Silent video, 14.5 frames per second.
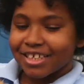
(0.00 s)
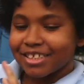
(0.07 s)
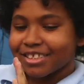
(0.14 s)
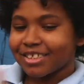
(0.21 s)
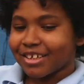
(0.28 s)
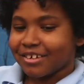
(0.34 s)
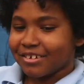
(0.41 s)

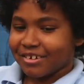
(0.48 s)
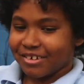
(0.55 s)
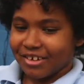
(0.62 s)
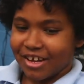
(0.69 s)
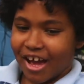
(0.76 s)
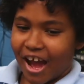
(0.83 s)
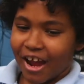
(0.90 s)

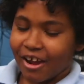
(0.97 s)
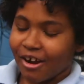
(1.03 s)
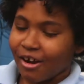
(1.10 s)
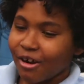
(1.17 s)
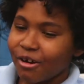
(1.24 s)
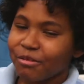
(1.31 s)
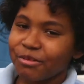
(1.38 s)
So I
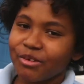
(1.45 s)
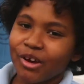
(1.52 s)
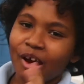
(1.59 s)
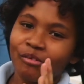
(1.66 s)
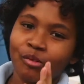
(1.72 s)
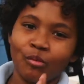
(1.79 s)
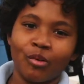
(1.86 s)
hope you
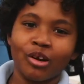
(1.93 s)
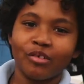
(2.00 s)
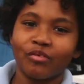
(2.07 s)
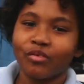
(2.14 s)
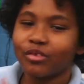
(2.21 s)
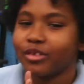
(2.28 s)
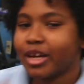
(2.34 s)
have a
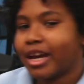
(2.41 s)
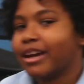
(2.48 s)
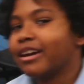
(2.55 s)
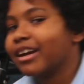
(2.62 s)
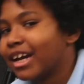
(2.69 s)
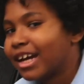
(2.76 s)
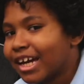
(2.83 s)
wonderful
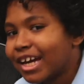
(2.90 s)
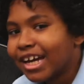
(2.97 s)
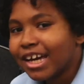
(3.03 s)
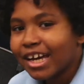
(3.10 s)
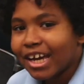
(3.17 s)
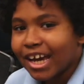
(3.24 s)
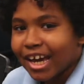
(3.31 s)
day,
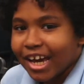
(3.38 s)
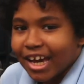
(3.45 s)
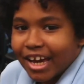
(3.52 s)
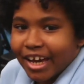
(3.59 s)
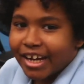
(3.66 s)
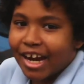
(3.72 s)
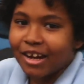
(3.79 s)

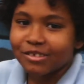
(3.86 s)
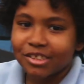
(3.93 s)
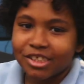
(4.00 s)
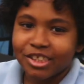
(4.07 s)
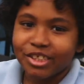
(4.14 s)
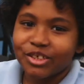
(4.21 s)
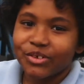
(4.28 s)
and I will
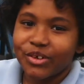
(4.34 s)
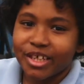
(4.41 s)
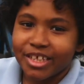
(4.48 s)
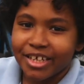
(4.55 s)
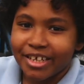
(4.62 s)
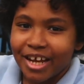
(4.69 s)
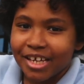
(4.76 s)
see you in
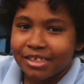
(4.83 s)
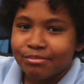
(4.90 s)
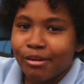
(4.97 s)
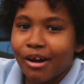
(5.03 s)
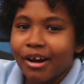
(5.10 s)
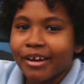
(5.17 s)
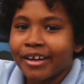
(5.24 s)
the next
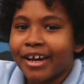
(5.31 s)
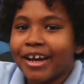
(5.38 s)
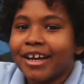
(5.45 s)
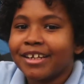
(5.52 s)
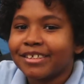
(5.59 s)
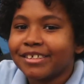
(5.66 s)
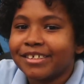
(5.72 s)

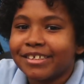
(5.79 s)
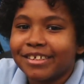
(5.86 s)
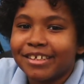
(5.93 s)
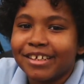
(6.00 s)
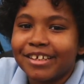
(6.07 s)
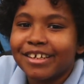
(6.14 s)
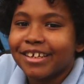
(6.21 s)
podcast.
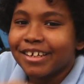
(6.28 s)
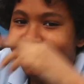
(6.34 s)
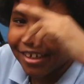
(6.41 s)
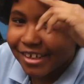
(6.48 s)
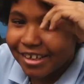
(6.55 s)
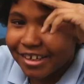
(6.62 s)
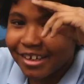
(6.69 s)

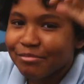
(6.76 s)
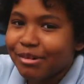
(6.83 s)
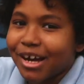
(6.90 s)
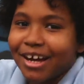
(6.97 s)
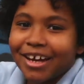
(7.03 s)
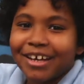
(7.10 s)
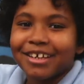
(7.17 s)

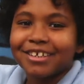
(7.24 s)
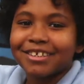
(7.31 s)
Goodbye.